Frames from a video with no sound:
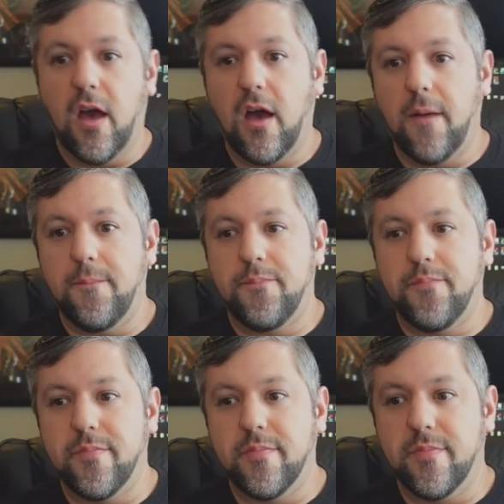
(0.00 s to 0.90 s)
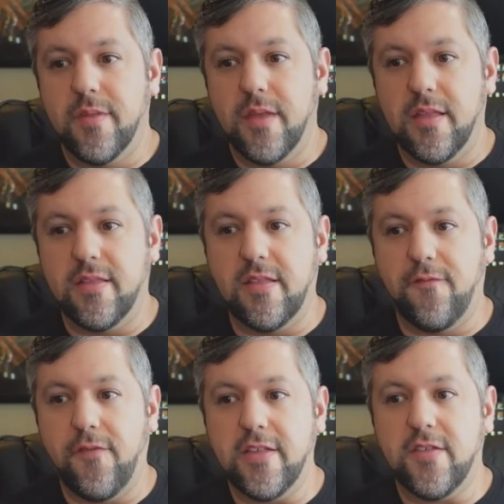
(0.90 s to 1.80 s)

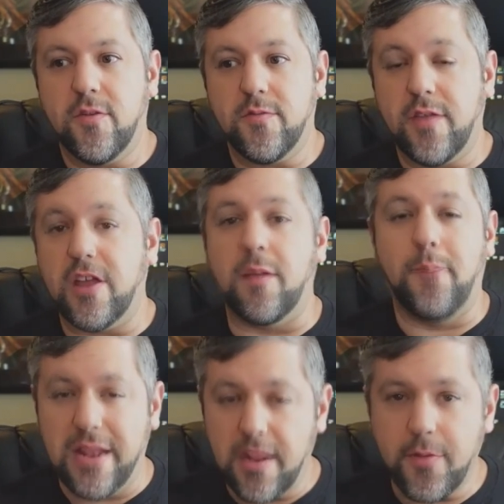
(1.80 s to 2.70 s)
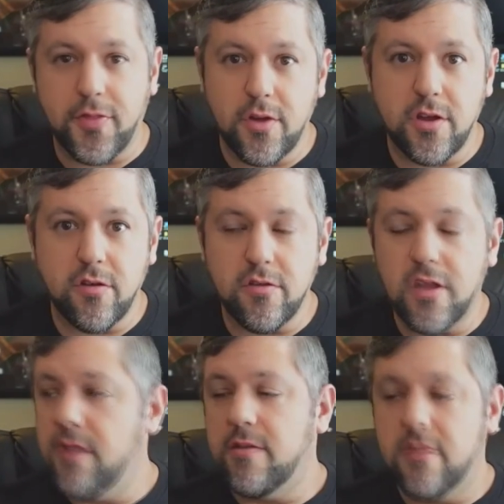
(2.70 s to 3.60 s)
Defense in terms of they're going to beat up a 30-year-old,
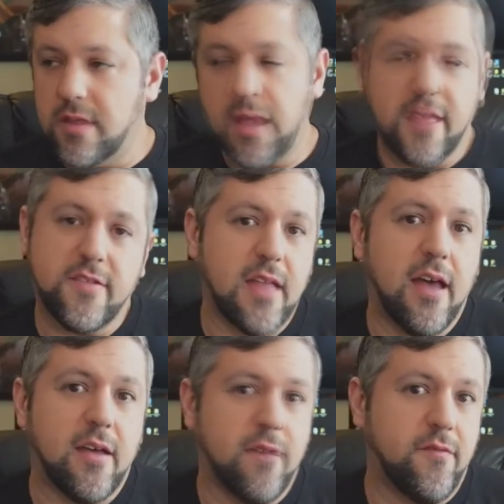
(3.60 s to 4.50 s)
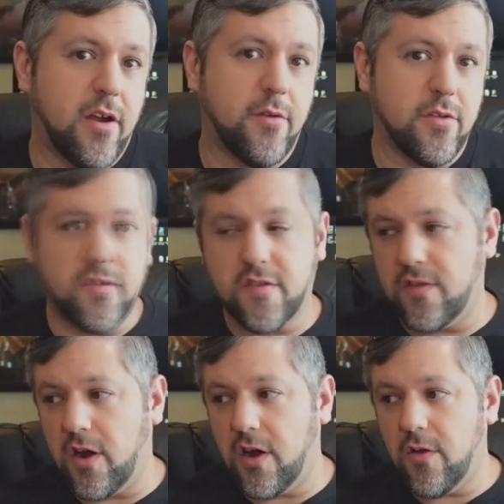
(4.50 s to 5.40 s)
no, that's not a very realistic
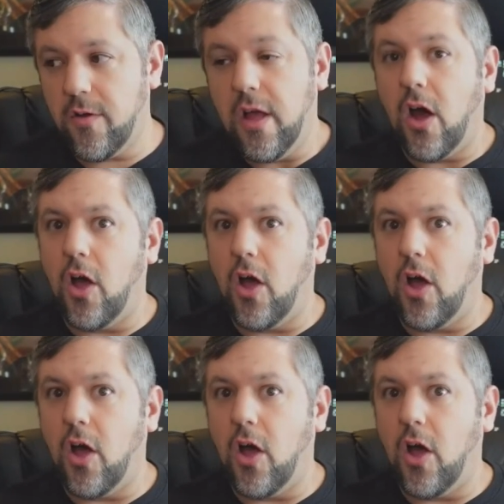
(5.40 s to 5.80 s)
scenario.